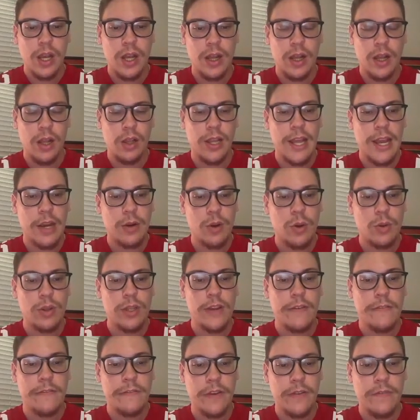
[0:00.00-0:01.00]
Allowed only
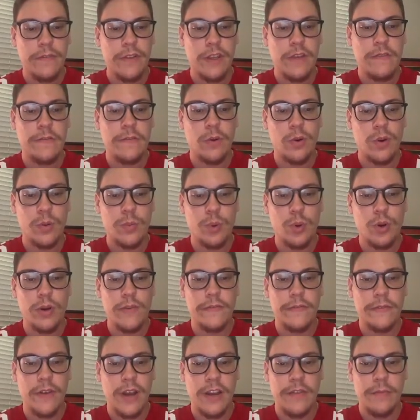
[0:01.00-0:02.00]
a 54.5
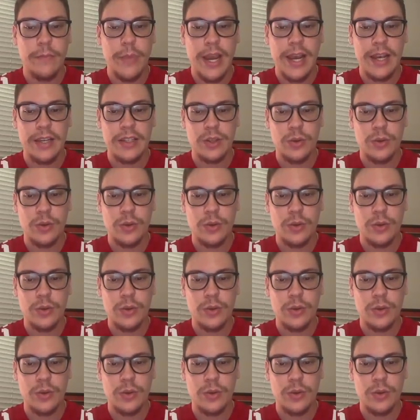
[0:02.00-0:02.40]
passer